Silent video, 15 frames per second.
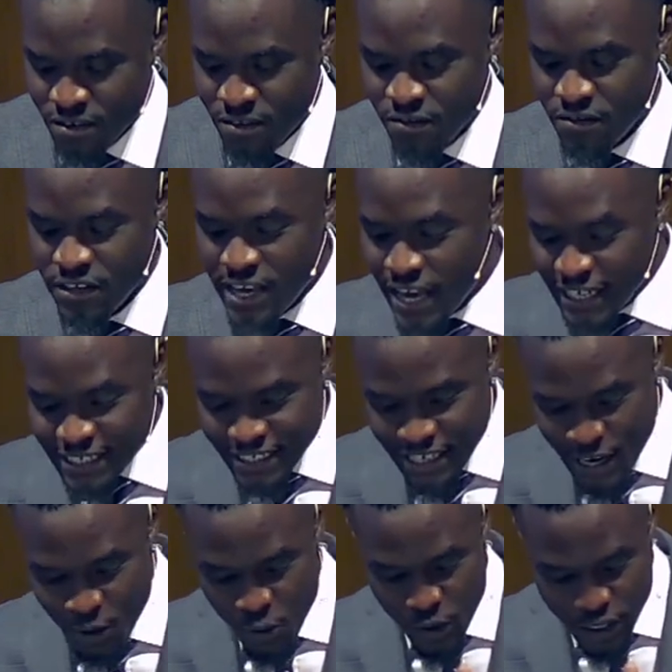The
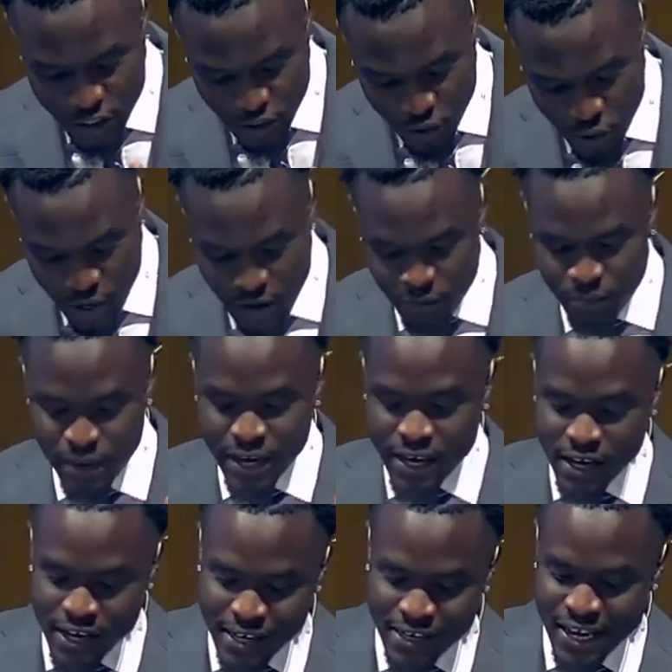essay we should have
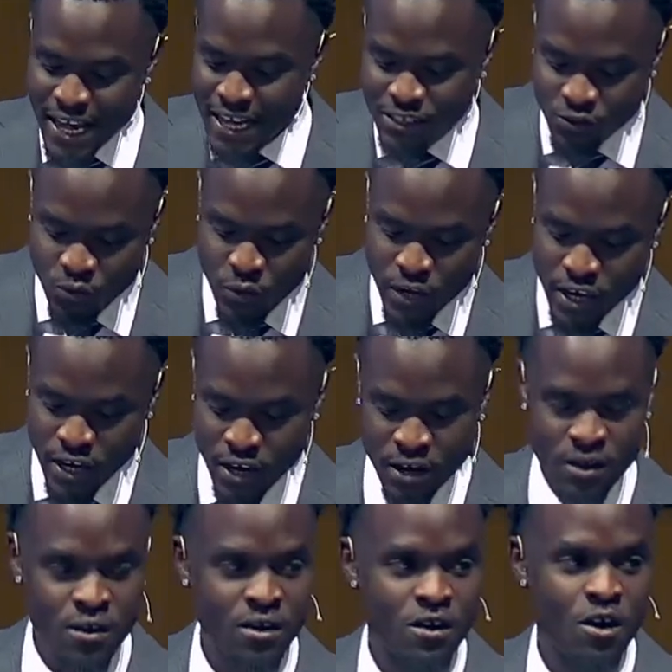begun last week
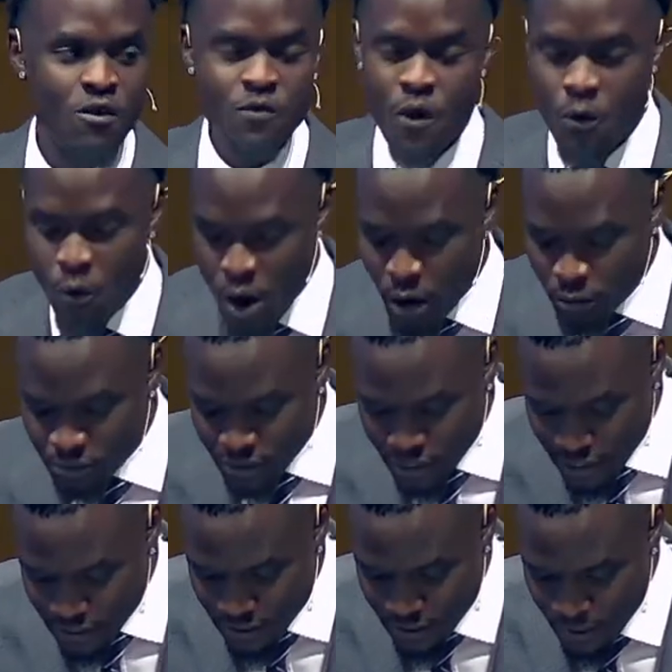overwhelms
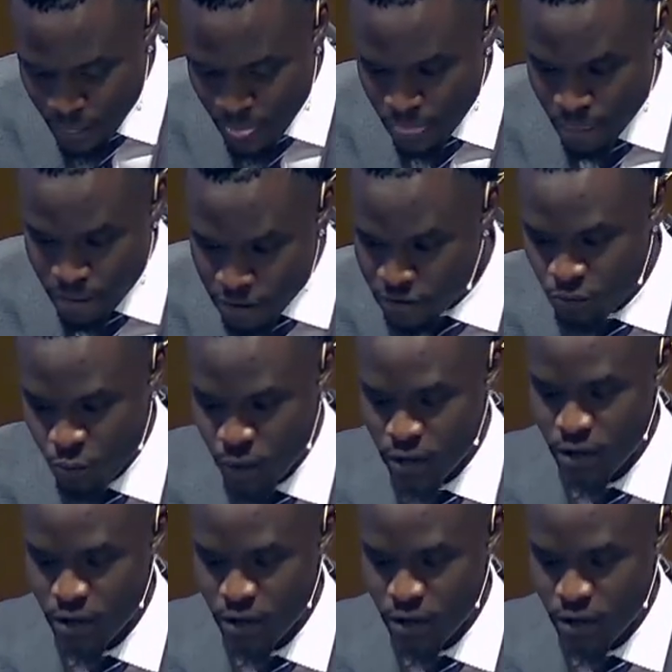us this week.